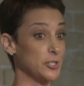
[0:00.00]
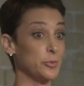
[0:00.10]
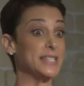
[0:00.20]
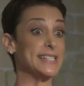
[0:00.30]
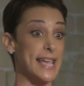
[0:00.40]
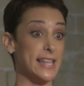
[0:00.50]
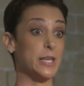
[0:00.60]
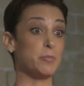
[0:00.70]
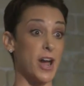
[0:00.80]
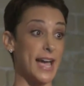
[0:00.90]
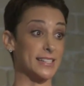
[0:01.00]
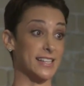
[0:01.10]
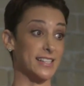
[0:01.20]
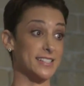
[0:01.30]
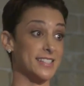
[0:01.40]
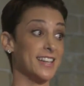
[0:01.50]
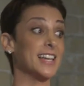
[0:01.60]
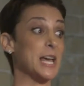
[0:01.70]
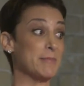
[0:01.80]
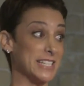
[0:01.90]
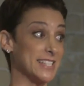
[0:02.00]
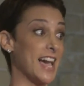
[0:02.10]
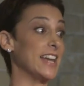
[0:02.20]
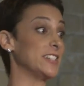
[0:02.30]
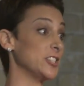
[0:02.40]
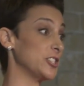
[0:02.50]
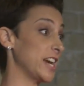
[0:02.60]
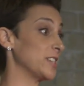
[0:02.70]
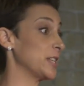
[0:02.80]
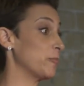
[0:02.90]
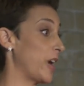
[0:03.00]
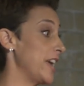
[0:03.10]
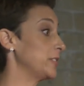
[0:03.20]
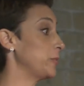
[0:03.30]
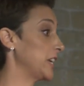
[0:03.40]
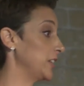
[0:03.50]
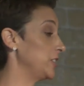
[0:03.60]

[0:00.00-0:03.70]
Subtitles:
with daily practice. I'm excited to share some ways we can